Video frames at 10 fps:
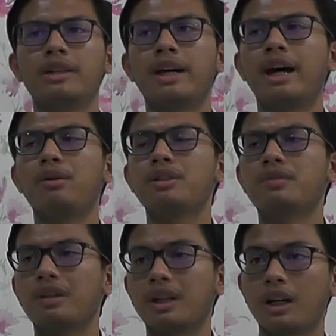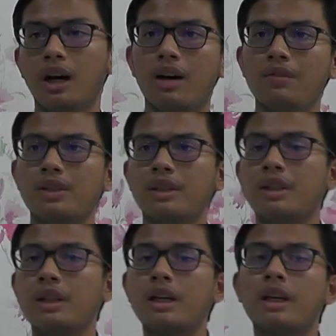that I was very confident
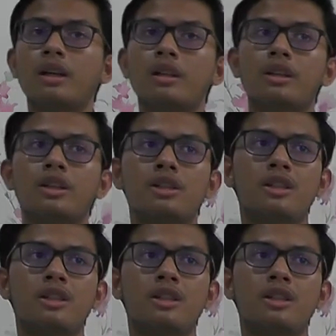in English,